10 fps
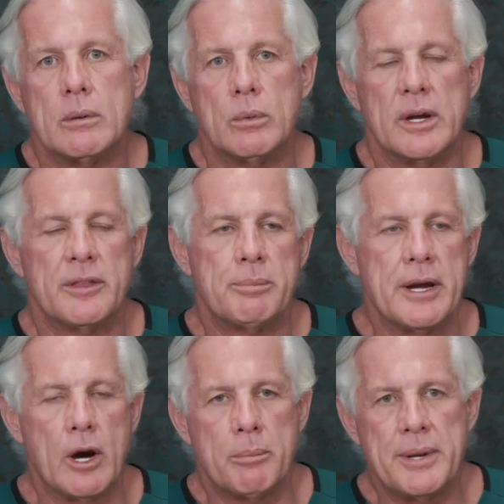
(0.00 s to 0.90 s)
with
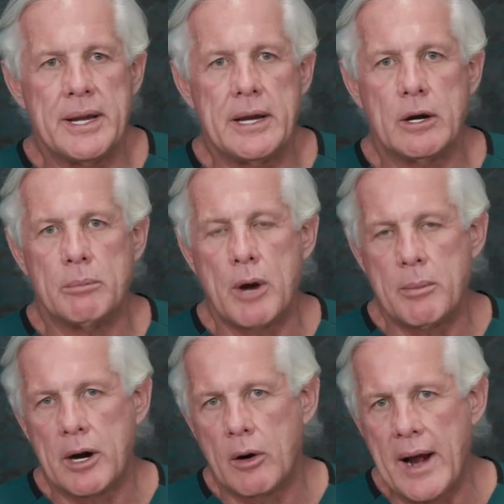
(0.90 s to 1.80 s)
PRP or bone
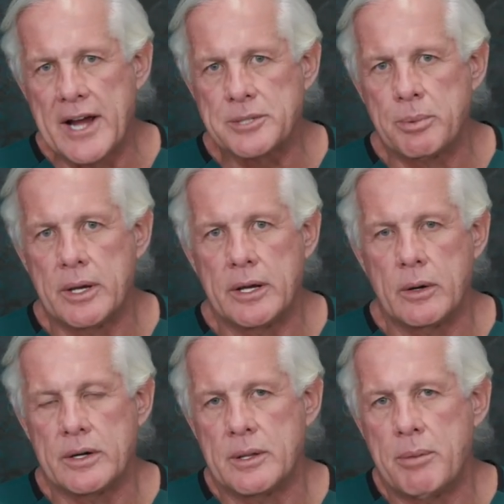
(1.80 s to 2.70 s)
marrow aspirate
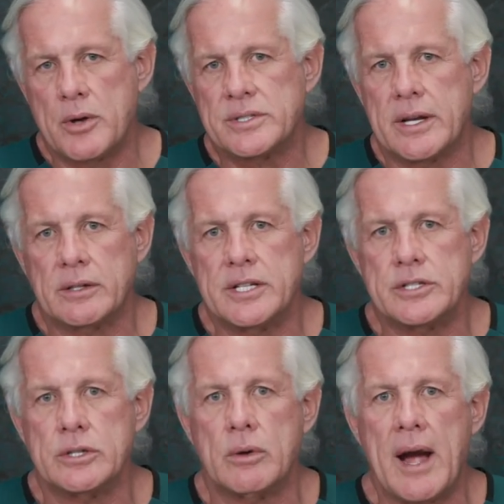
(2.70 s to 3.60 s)
or the postnatal
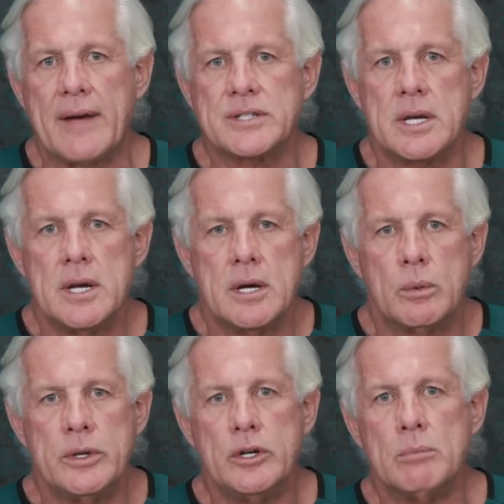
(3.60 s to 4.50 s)
tissue grafts.
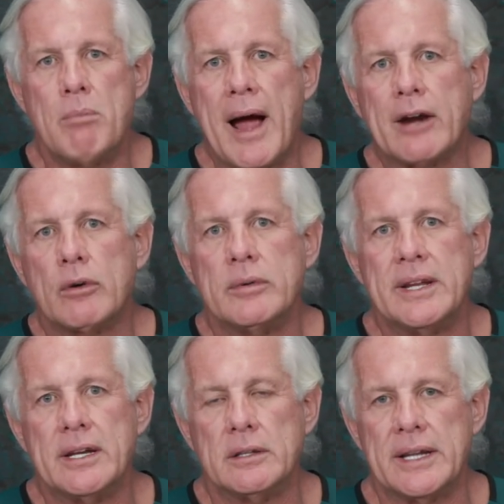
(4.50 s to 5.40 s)
When you're
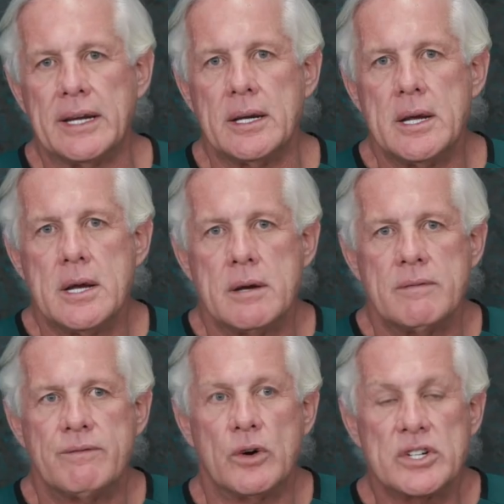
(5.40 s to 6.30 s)
microneedling
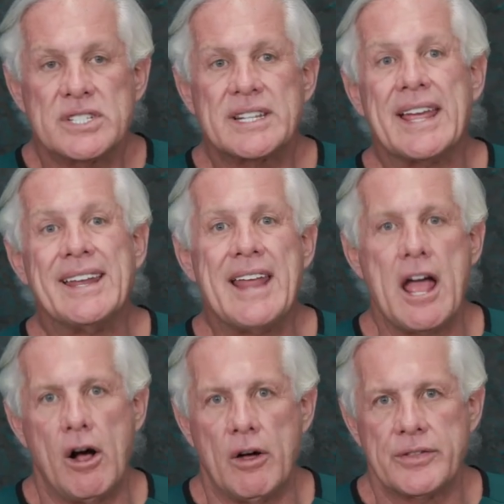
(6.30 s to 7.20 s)
for skin
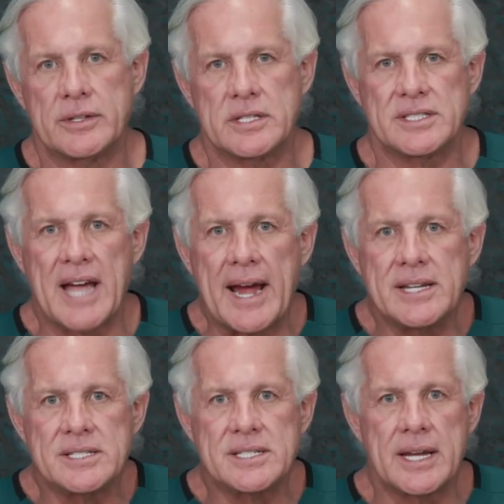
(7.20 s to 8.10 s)
health, to
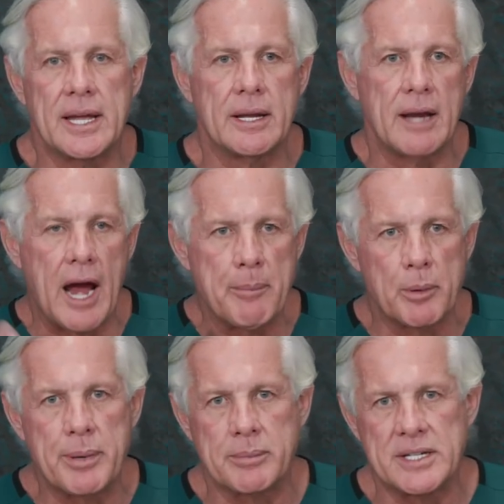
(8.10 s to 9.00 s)
tighten skin,
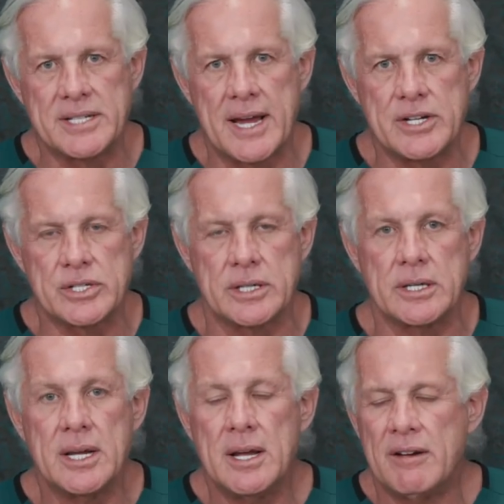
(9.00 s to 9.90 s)
hyperpigmentation,
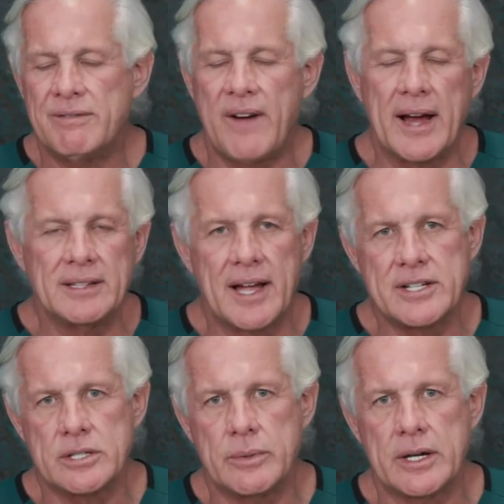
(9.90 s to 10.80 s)
fine
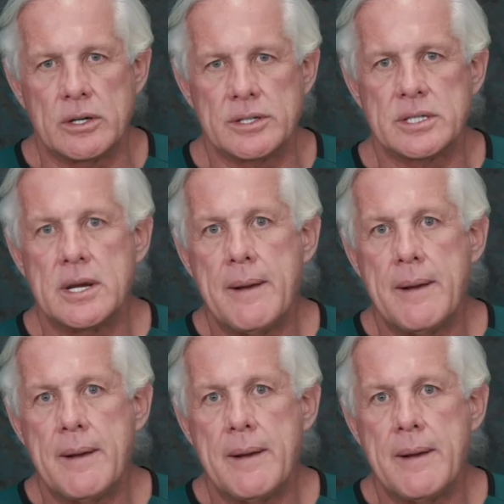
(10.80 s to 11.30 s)
lines and wrinkles,